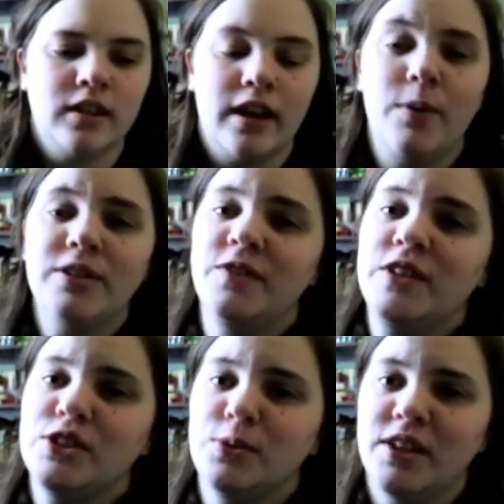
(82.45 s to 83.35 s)
I want to
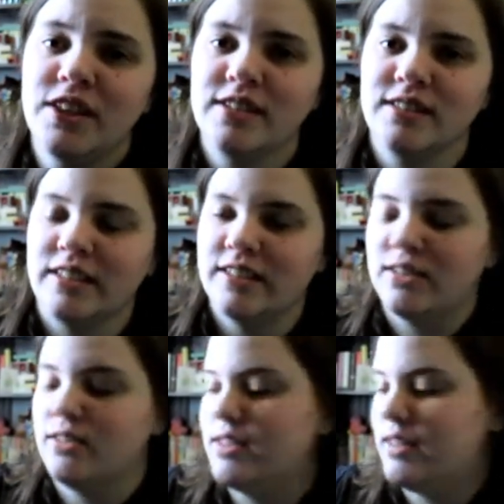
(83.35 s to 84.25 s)
finish 20,000 Leagues
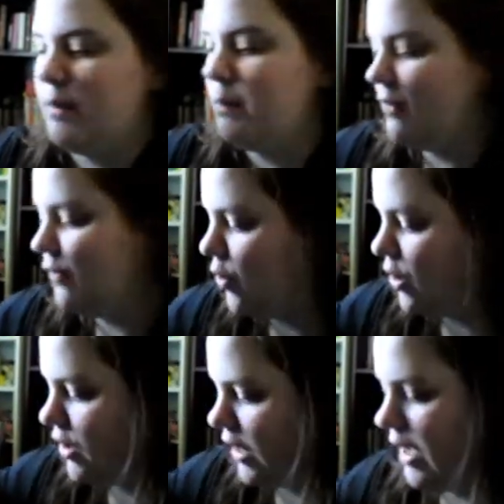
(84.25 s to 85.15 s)
Under the Sea
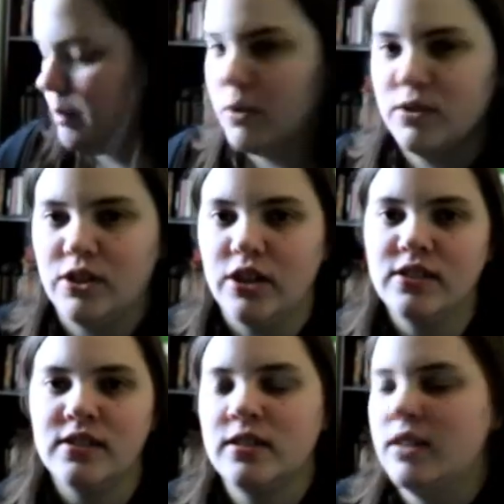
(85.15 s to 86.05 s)
before April
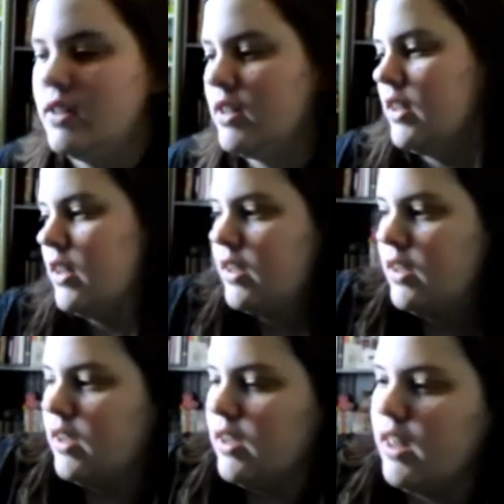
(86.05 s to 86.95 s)
starts.
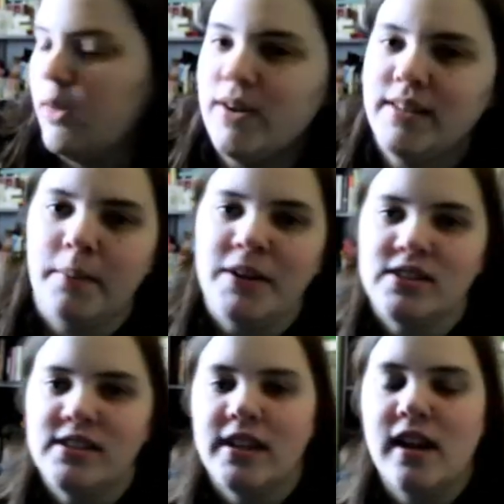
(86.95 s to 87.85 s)
Otherwise, I might
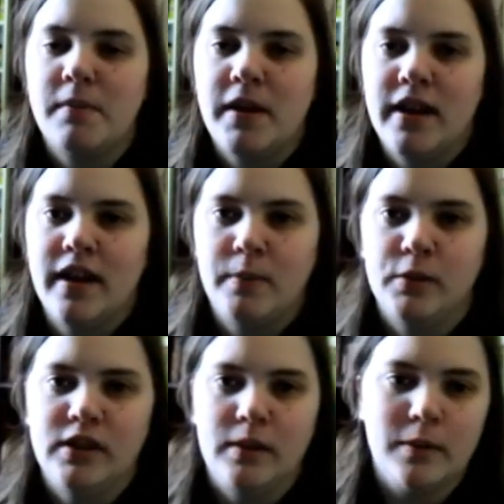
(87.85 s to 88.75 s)
just stick it on my
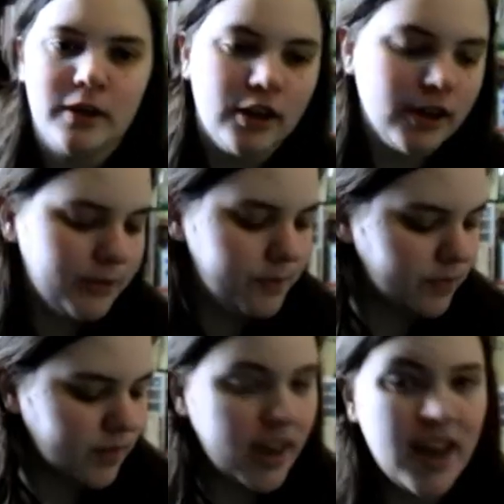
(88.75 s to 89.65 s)
April TBR.
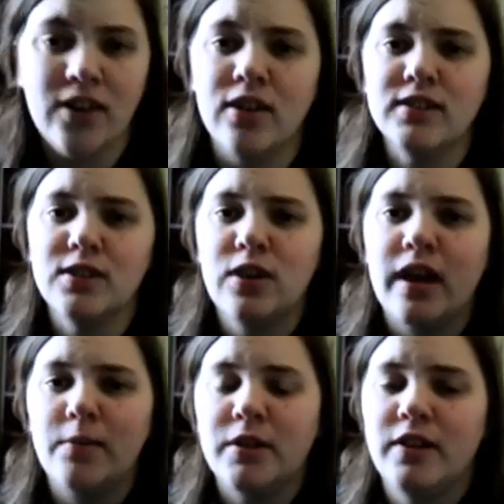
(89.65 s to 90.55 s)
And also
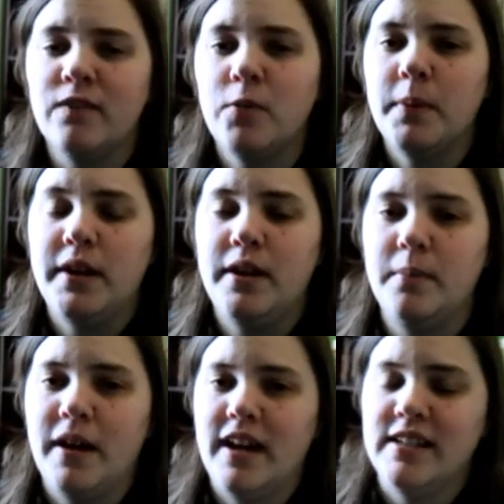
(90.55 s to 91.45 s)
I'm reading Forbidden
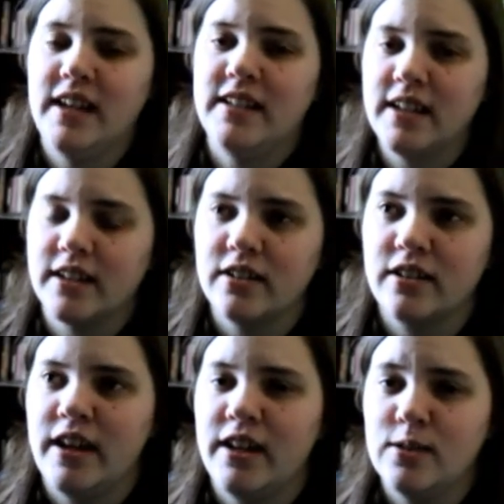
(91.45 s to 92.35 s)
by Ted
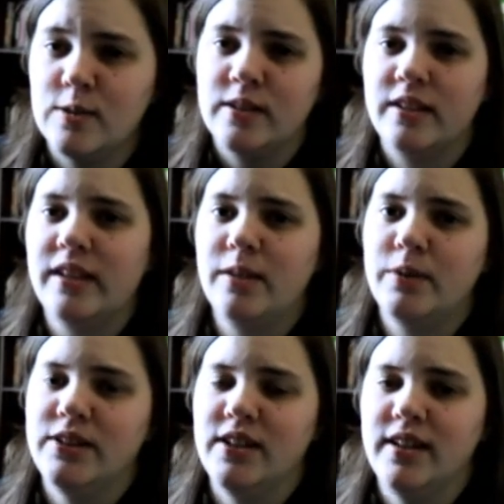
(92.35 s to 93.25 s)
Dekker and Tosca Lee,
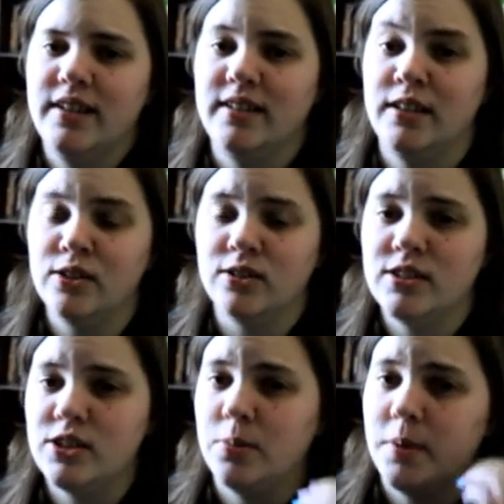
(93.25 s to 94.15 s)
which is an adult
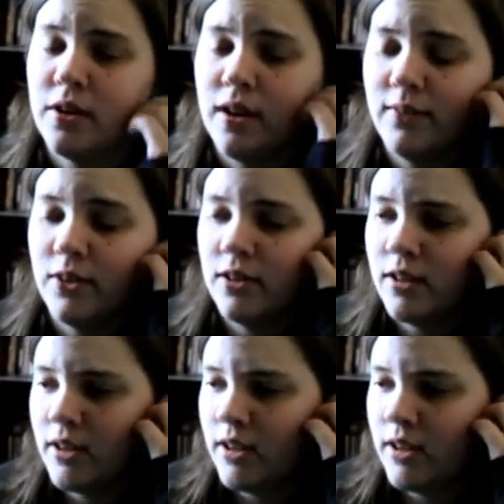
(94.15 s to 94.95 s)
dystopian novel.